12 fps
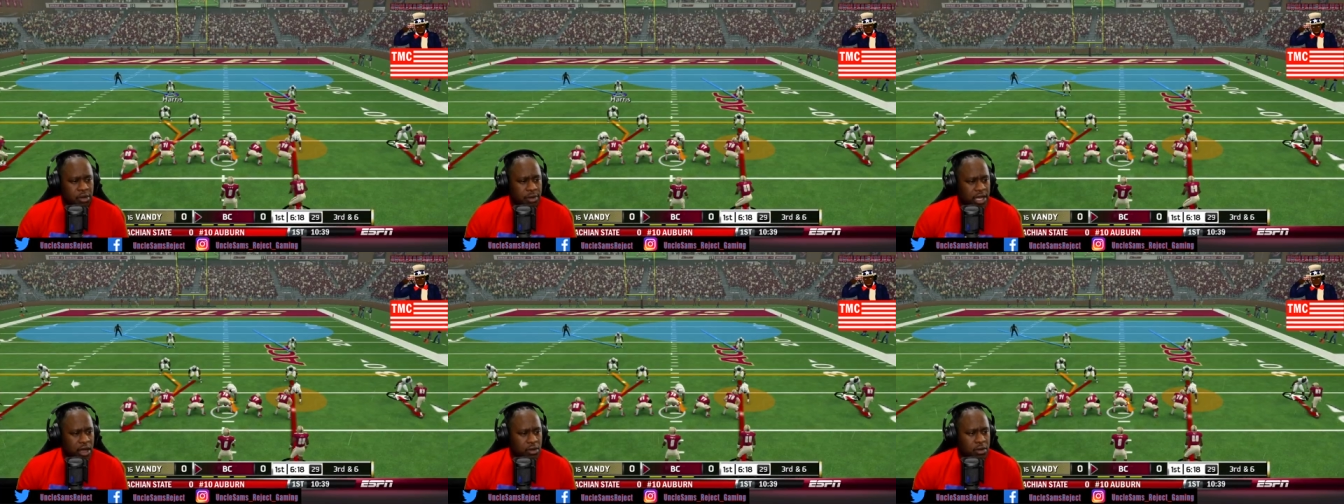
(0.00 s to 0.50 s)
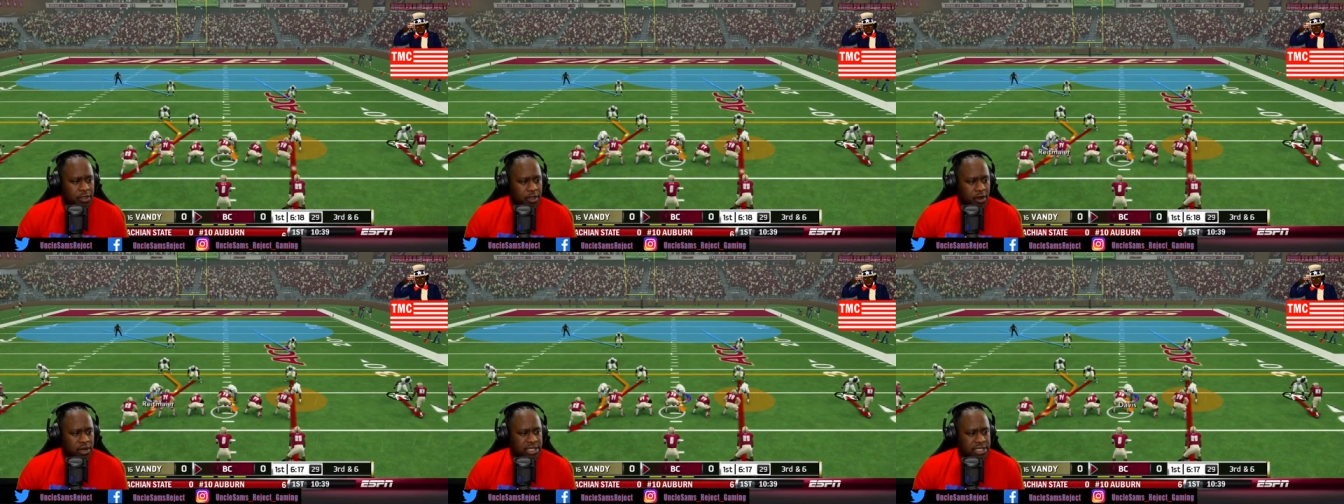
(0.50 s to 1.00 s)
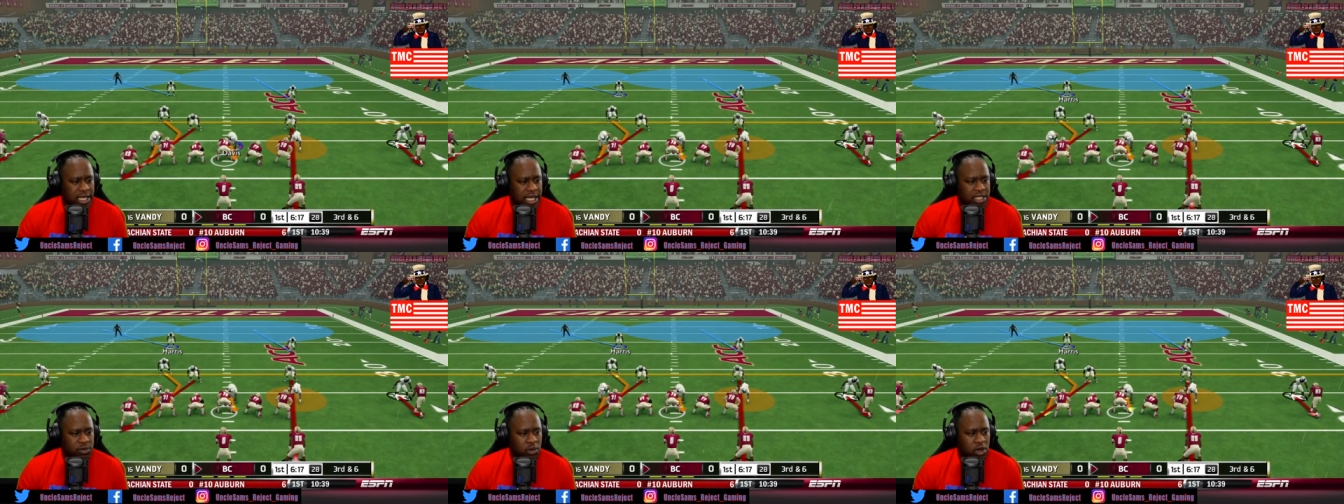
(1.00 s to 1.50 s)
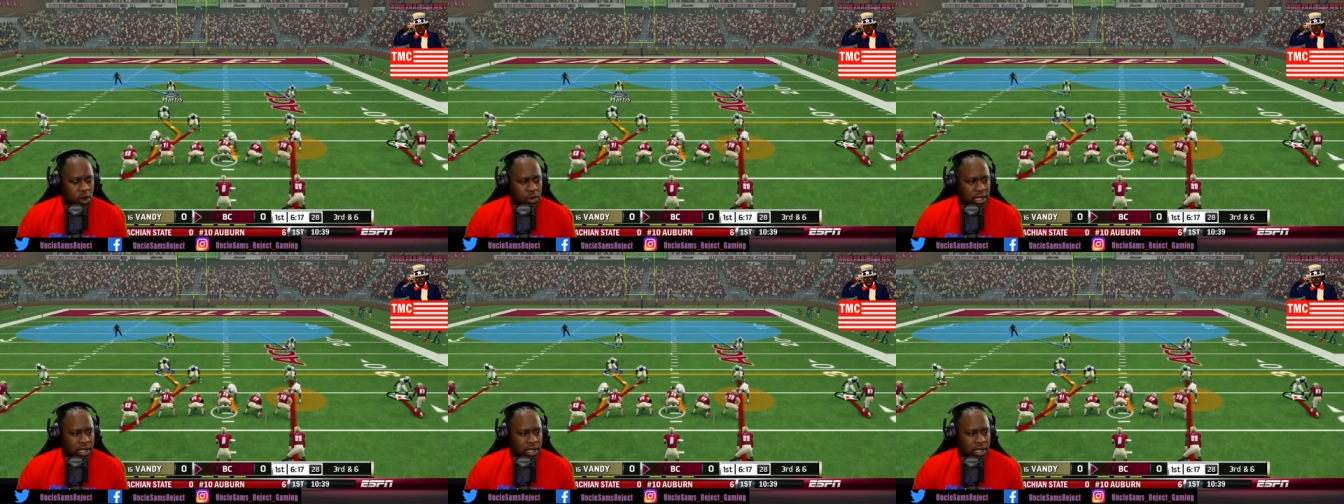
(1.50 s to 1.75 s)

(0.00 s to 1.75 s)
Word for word: All right, so here we go. Third and six.